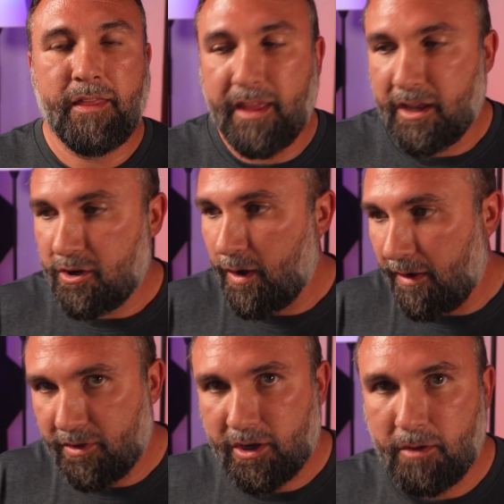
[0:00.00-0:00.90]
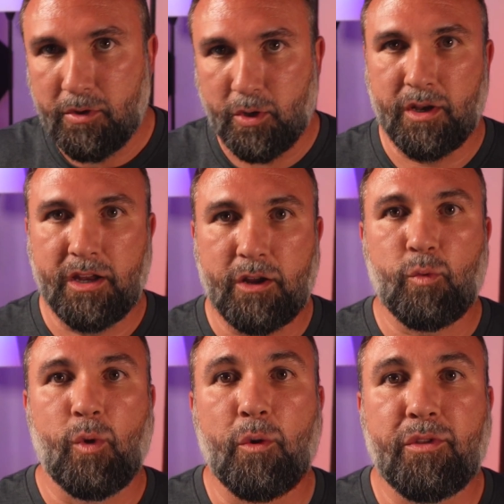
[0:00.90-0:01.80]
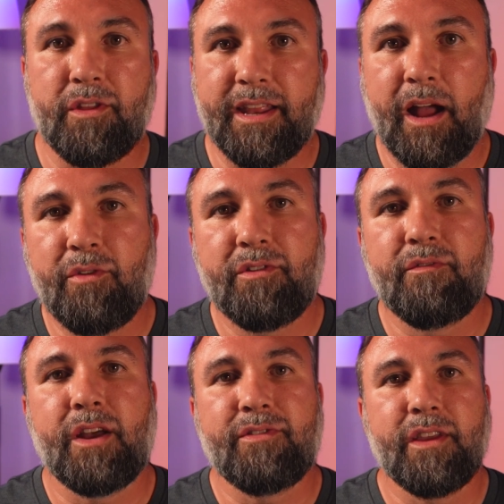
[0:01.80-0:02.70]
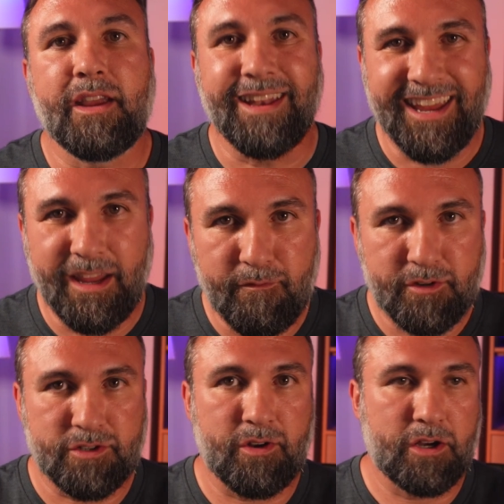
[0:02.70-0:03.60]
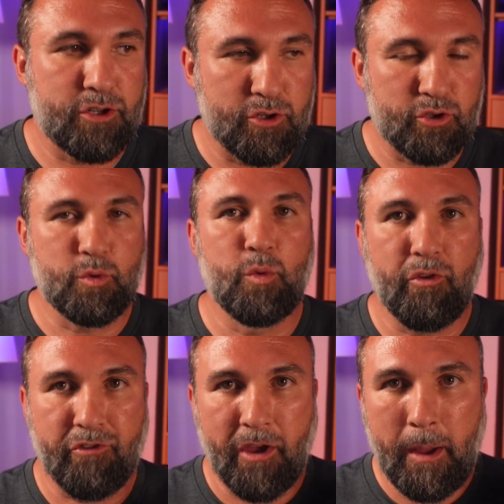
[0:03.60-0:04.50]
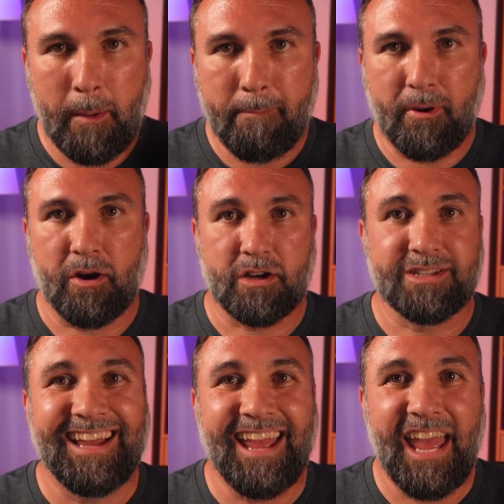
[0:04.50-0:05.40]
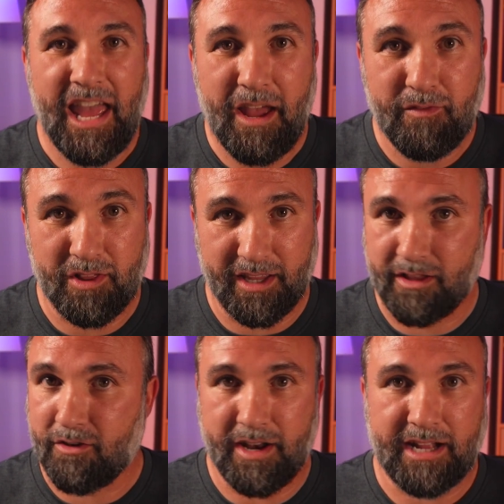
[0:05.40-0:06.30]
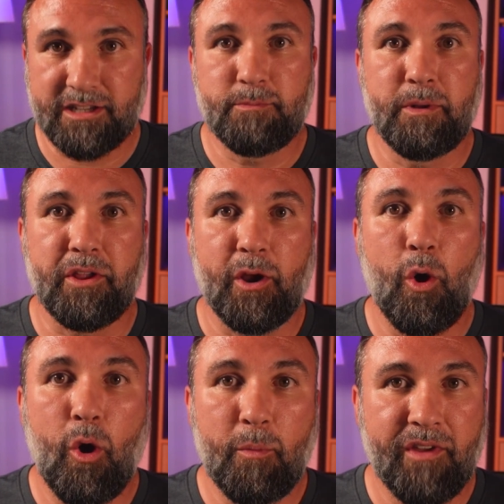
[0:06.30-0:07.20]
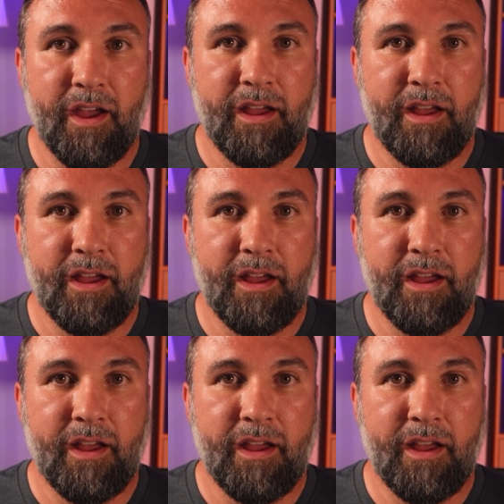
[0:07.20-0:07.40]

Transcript: Then you have the community growth. The town's investing in infrastructure, schools, parks heavily. They're not just building homes,